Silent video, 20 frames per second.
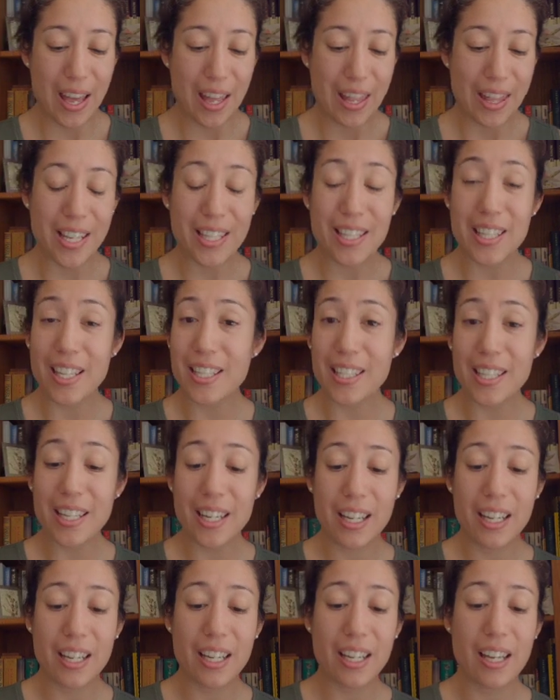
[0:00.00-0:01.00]
this
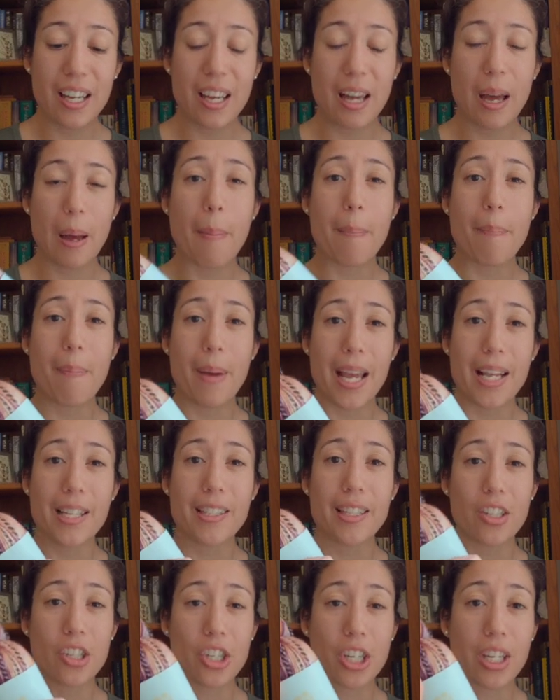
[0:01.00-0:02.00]
isn't a base
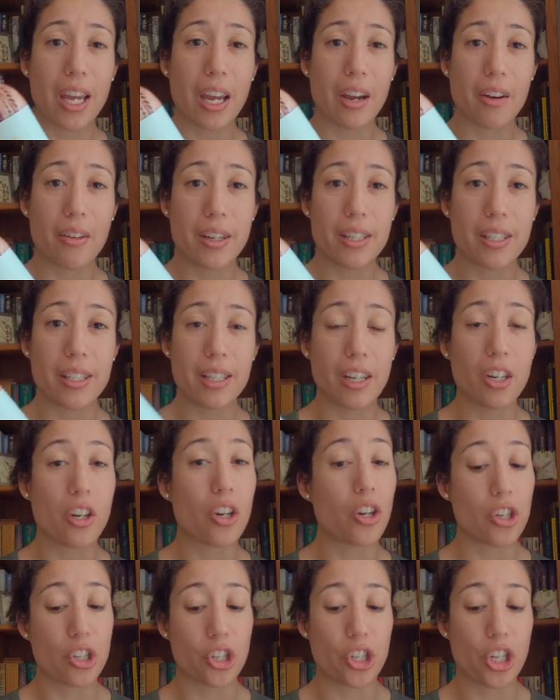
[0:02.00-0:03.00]
that she carries in
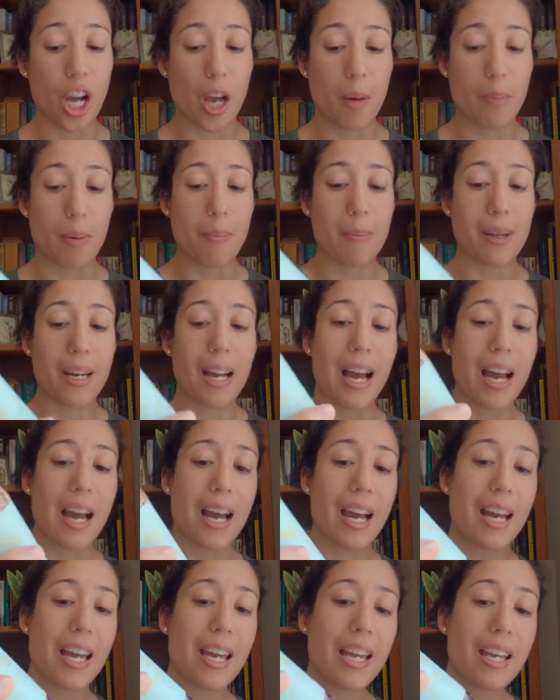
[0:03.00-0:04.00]
her shop, but
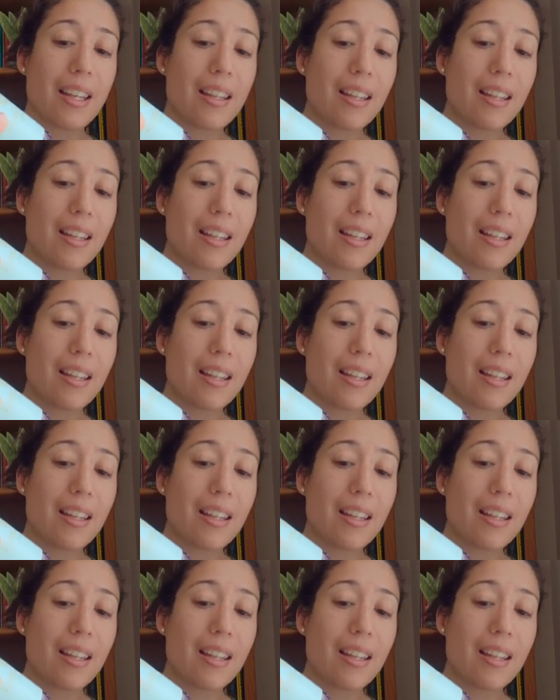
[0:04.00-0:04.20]
I